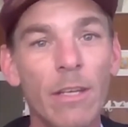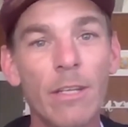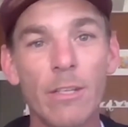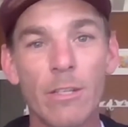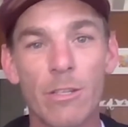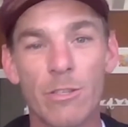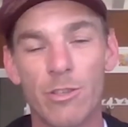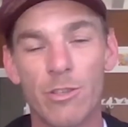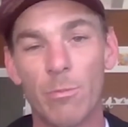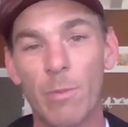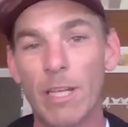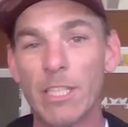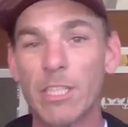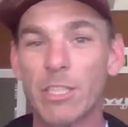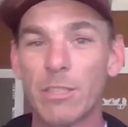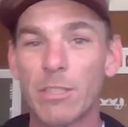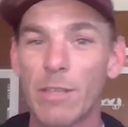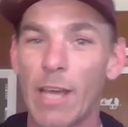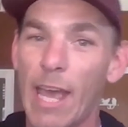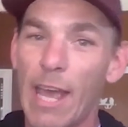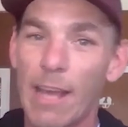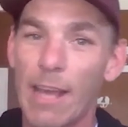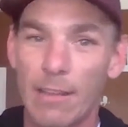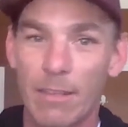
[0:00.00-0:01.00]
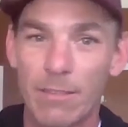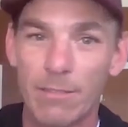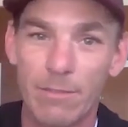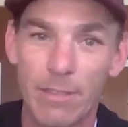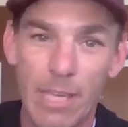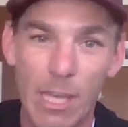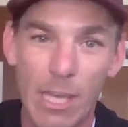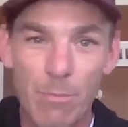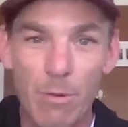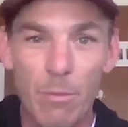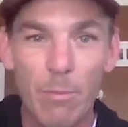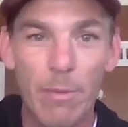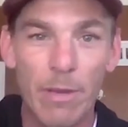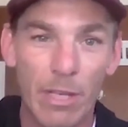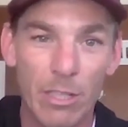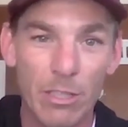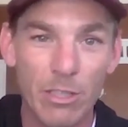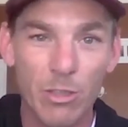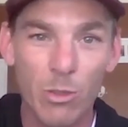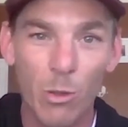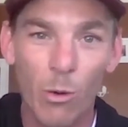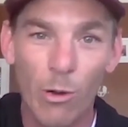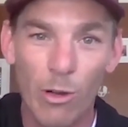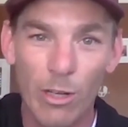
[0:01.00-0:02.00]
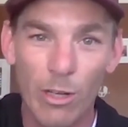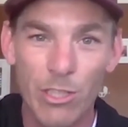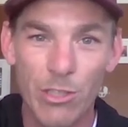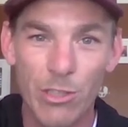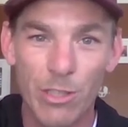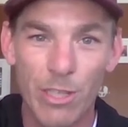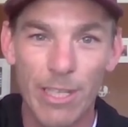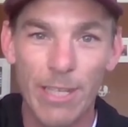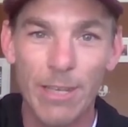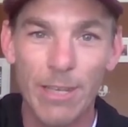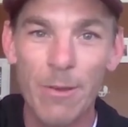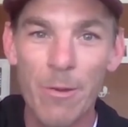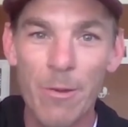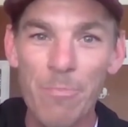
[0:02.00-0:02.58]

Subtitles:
So I had to keep them in a storage unit.